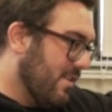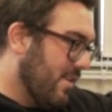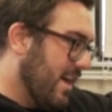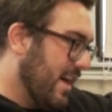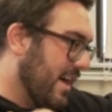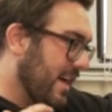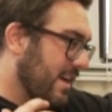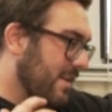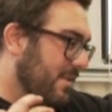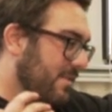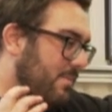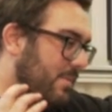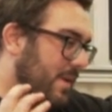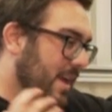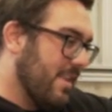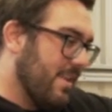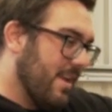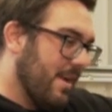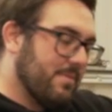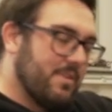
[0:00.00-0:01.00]
we
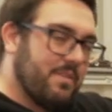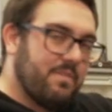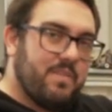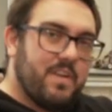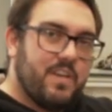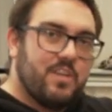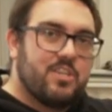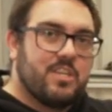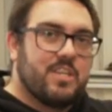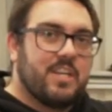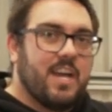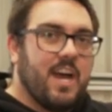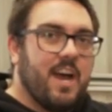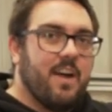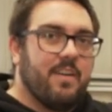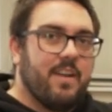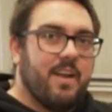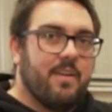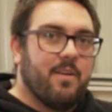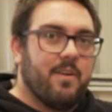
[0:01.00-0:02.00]
ended up just finishing the
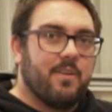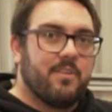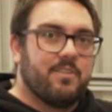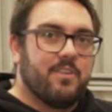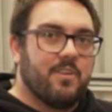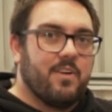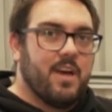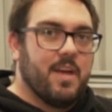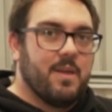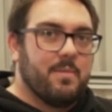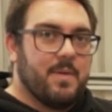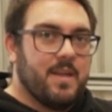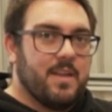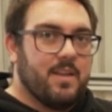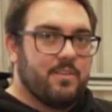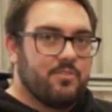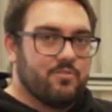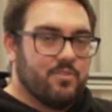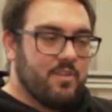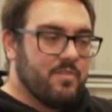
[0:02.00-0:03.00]
car in our own time, and
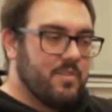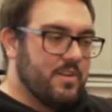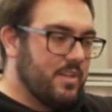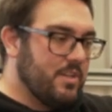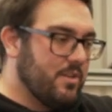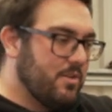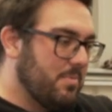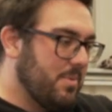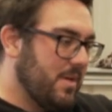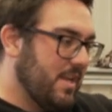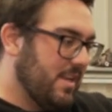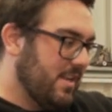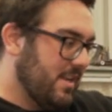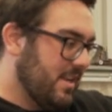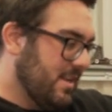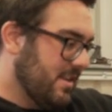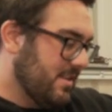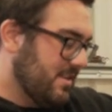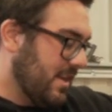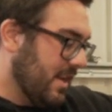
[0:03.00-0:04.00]
I drove it a little bit
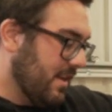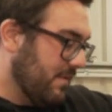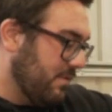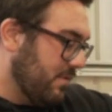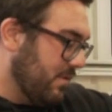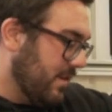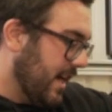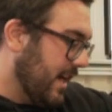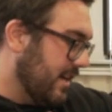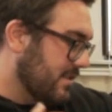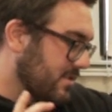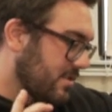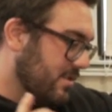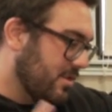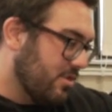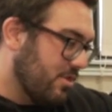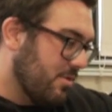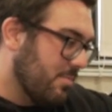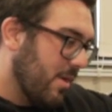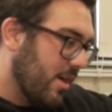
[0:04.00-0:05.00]
to get a few Ks on the
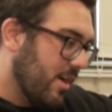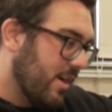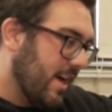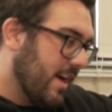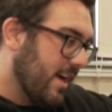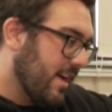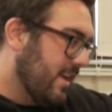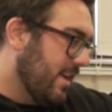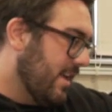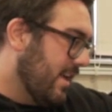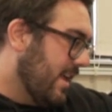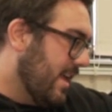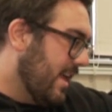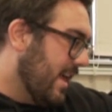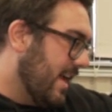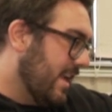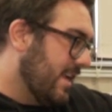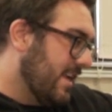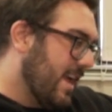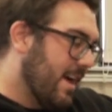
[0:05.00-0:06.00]
new motor.
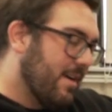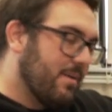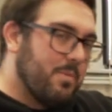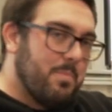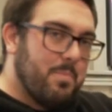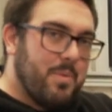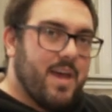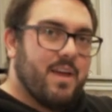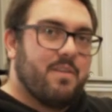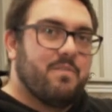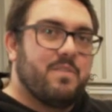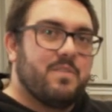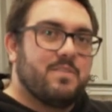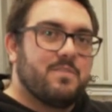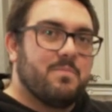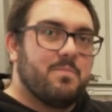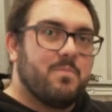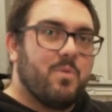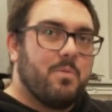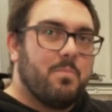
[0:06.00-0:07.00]
And now it's back for
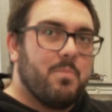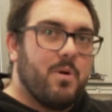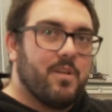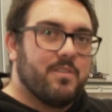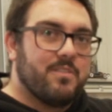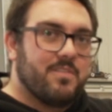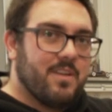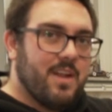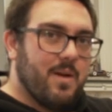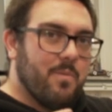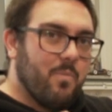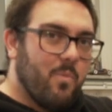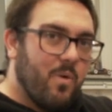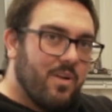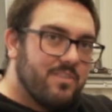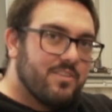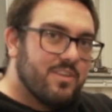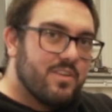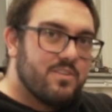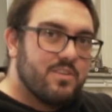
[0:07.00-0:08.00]
some more mods that I
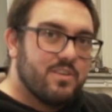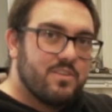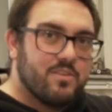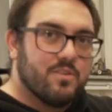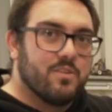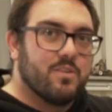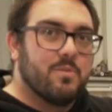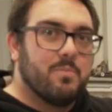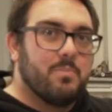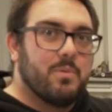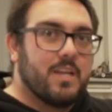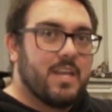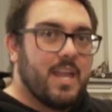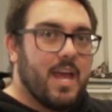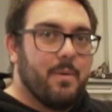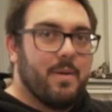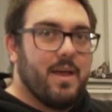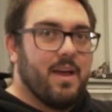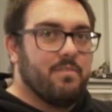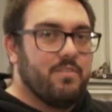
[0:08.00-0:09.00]
wanted to do, but
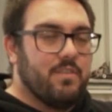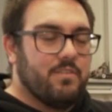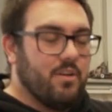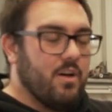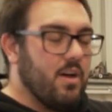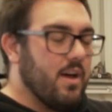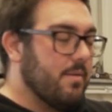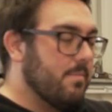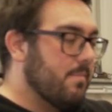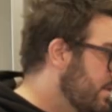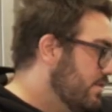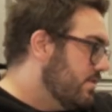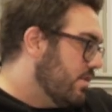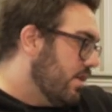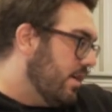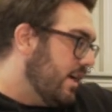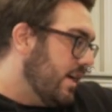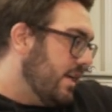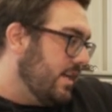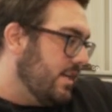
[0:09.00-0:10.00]
now we have the time.
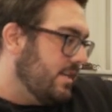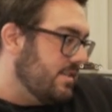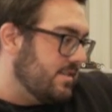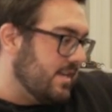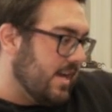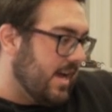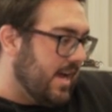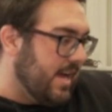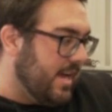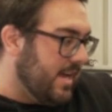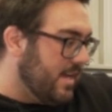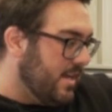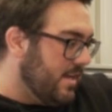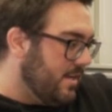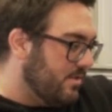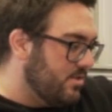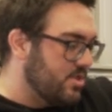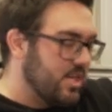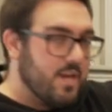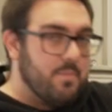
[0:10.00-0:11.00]
So it is
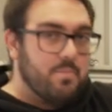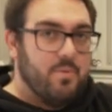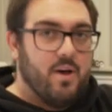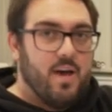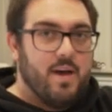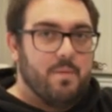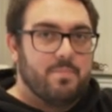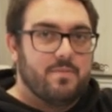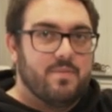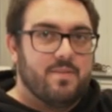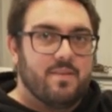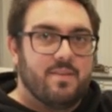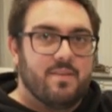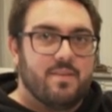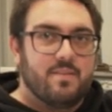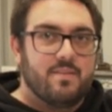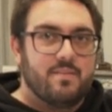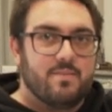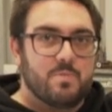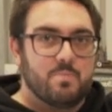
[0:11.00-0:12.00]
a J-piped
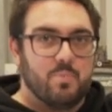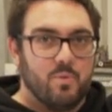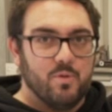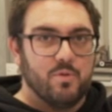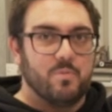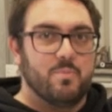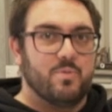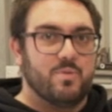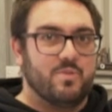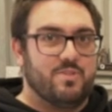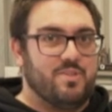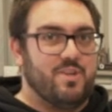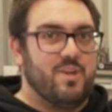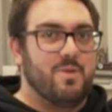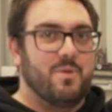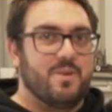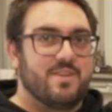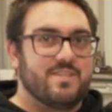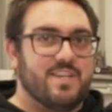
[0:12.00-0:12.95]
spool and boost turbo